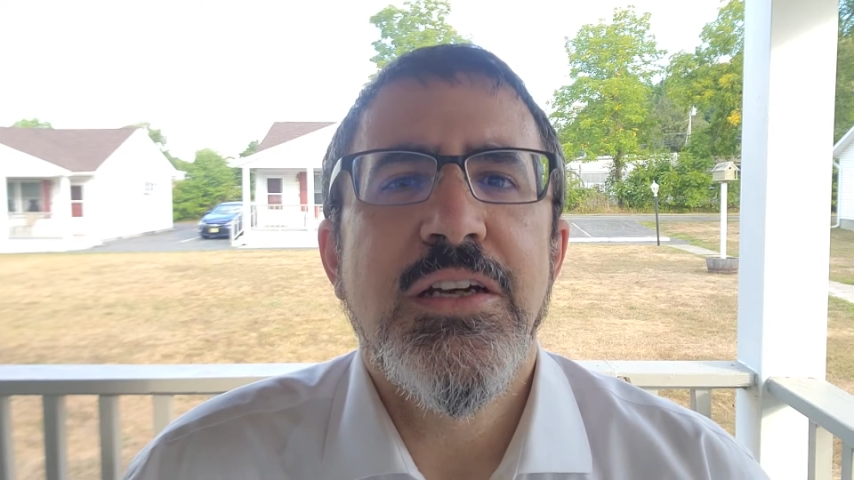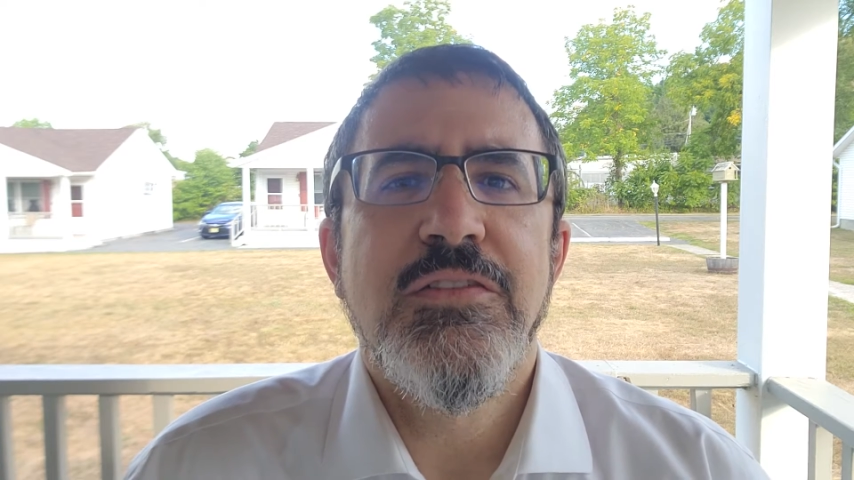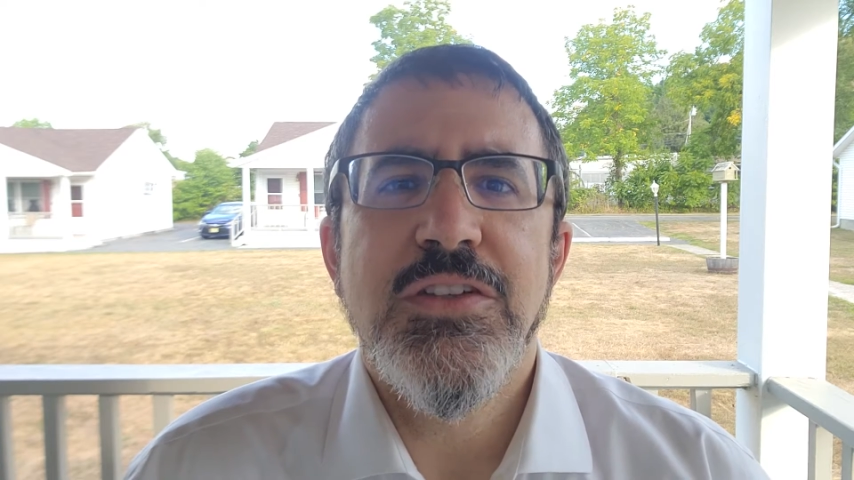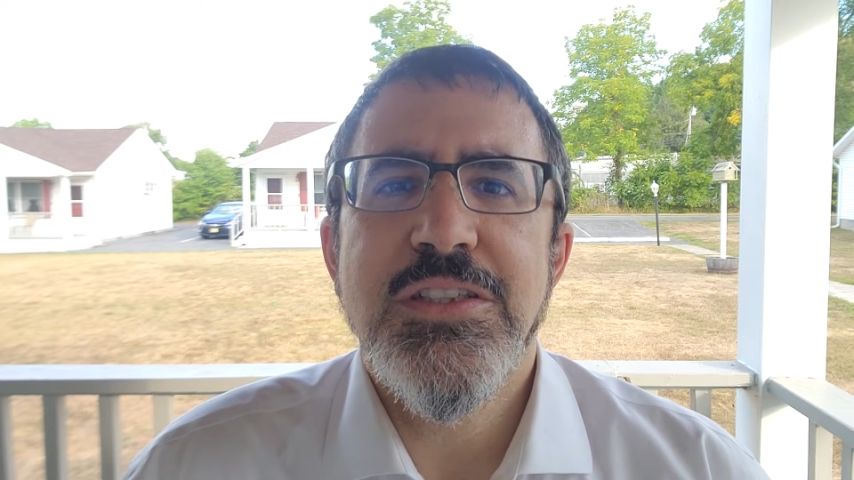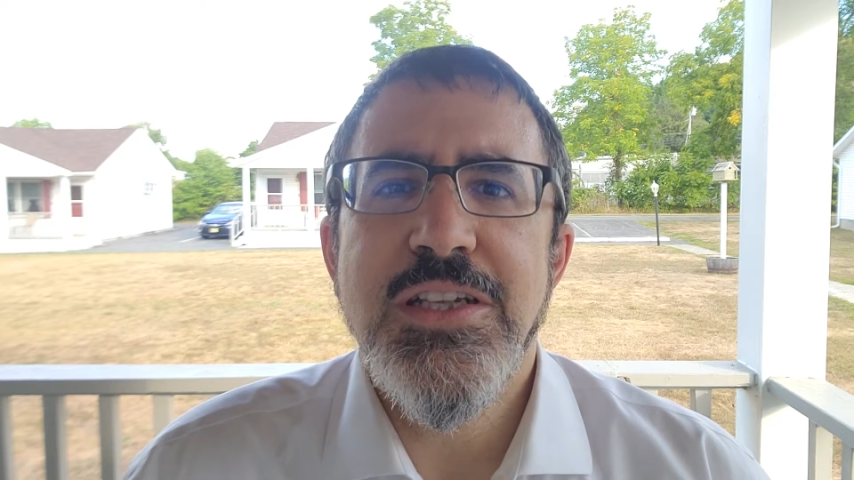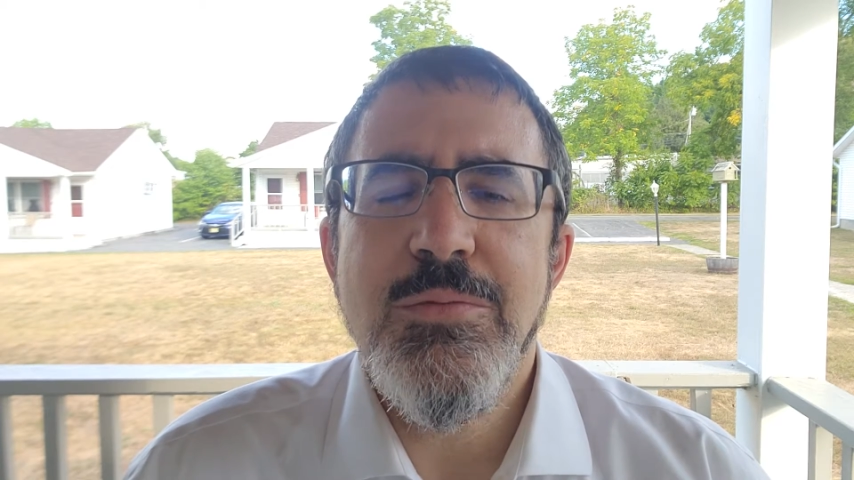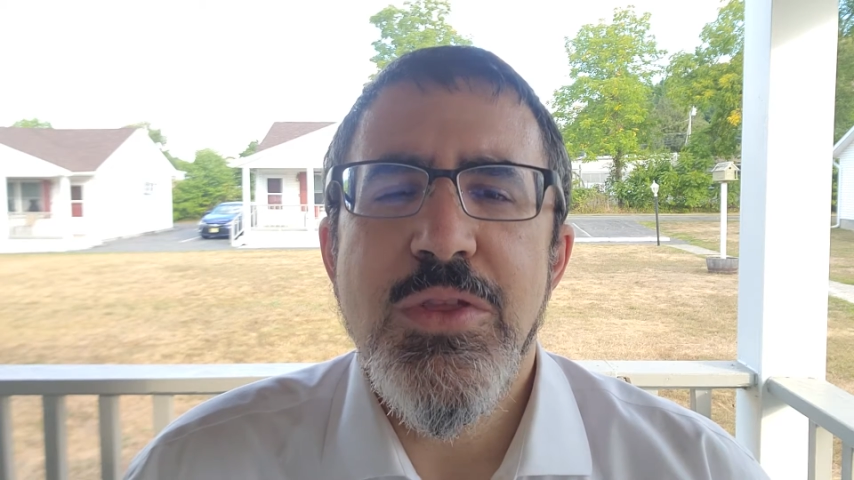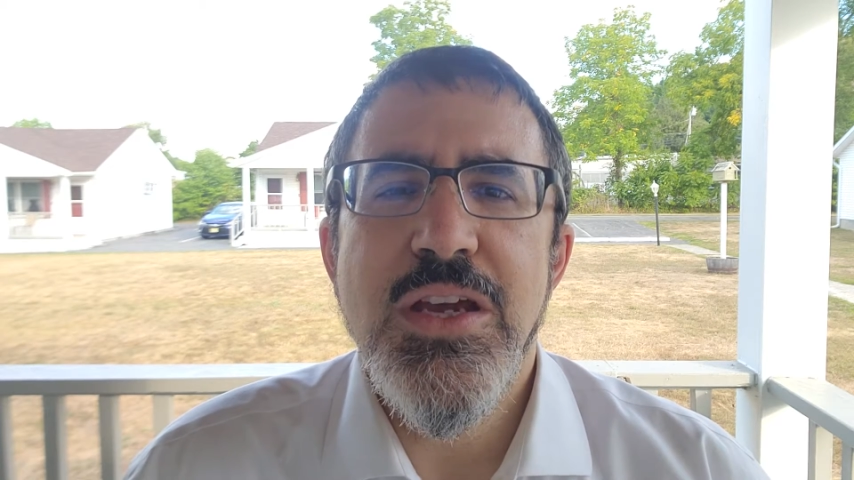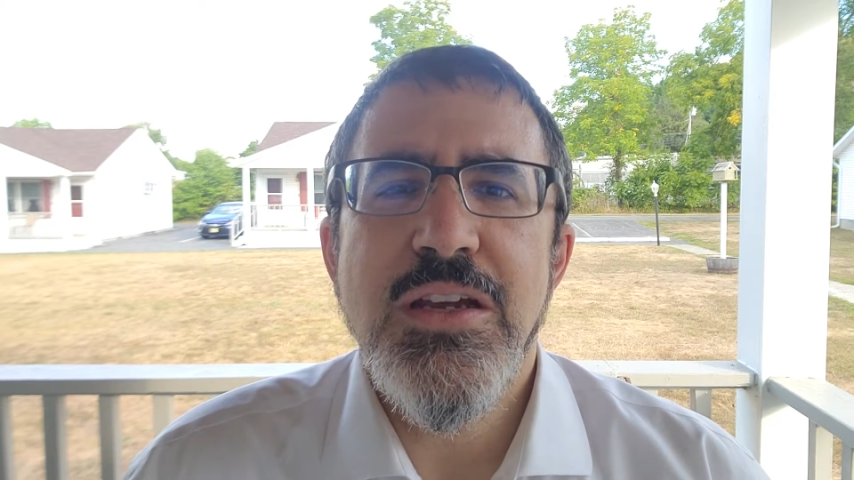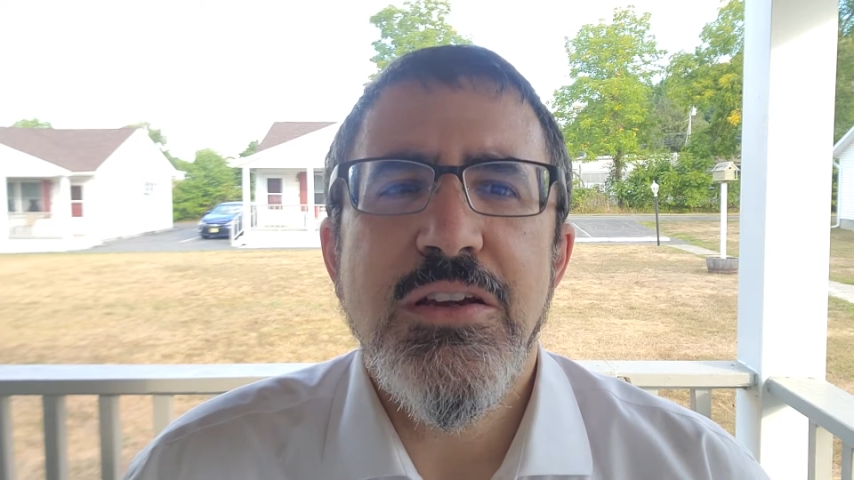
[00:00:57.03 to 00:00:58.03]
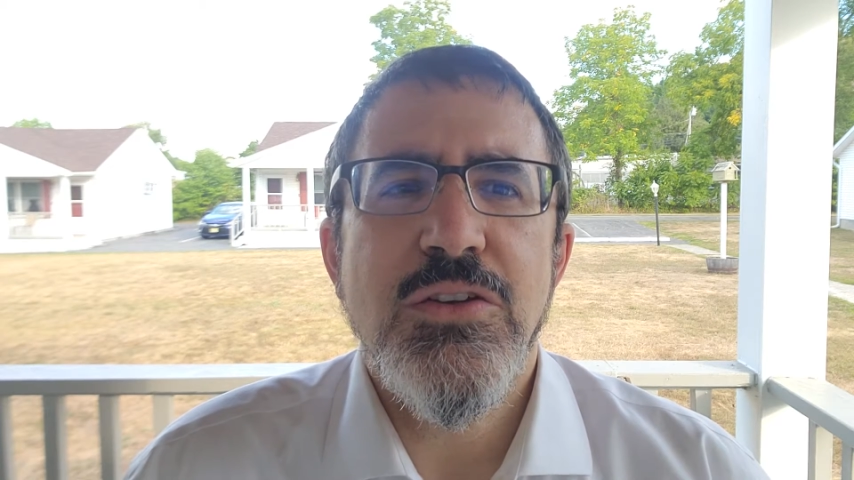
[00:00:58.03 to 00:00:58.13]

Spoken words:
for the same thing,